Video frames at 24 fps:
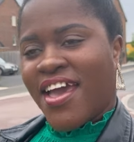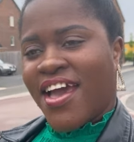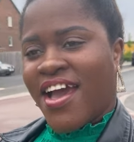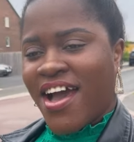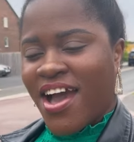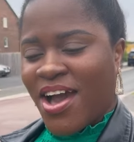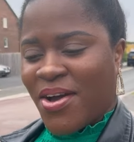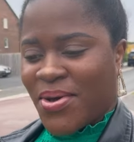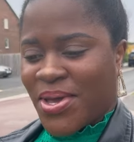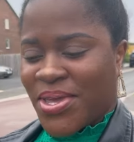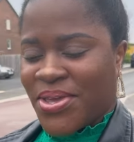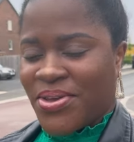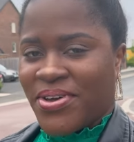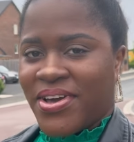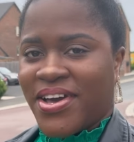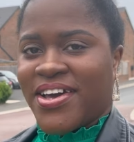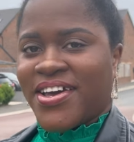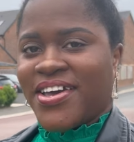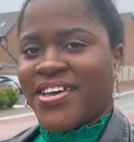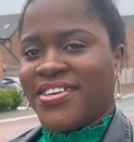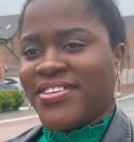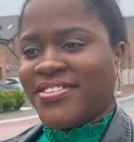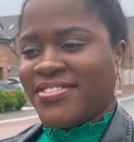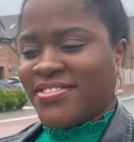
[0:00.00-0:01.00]
How are you
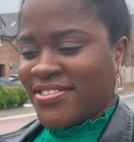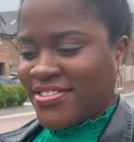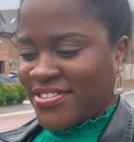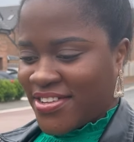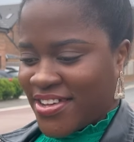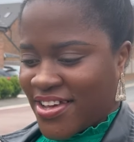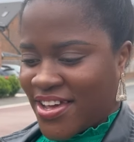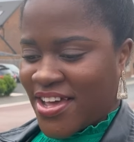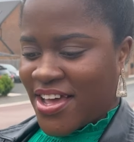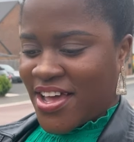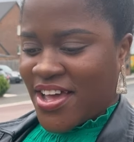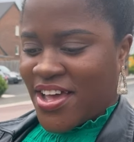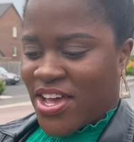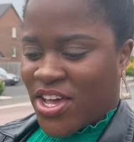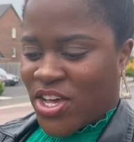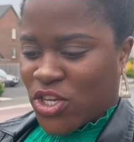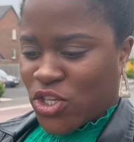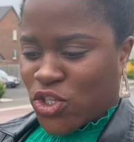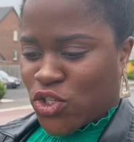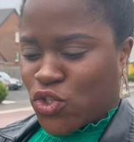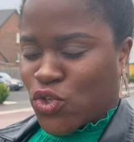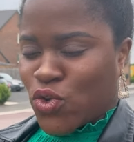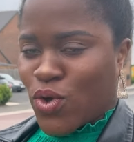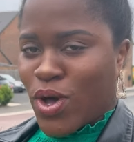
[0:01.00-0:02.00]
guys?
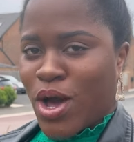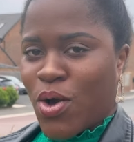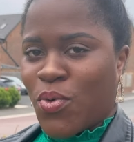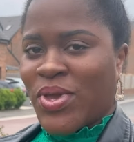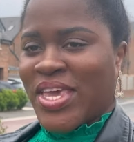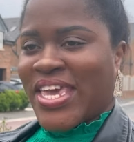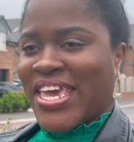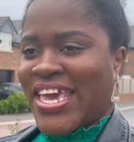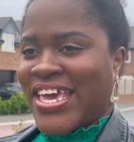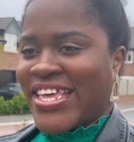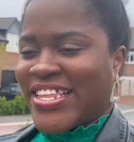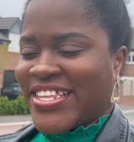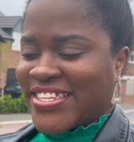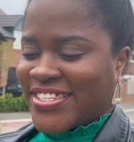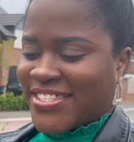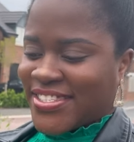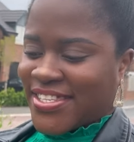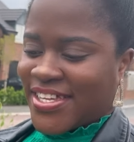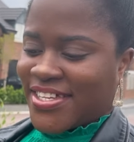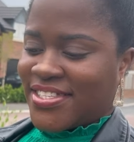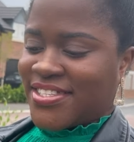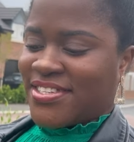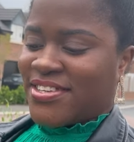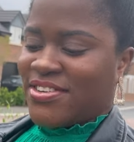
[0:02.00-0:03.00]
So our weekend is
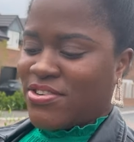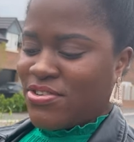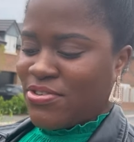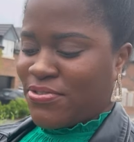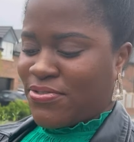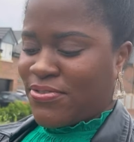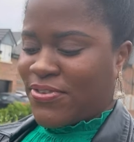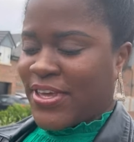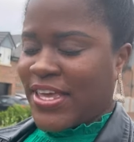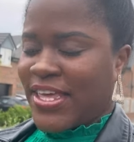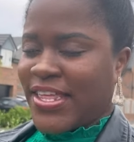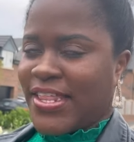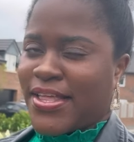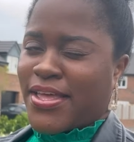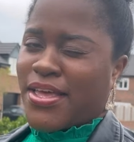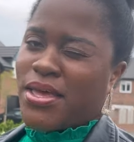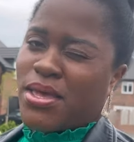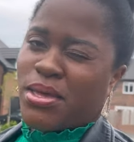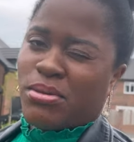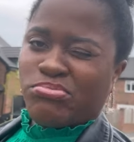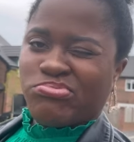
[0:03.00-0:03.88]
starting off in a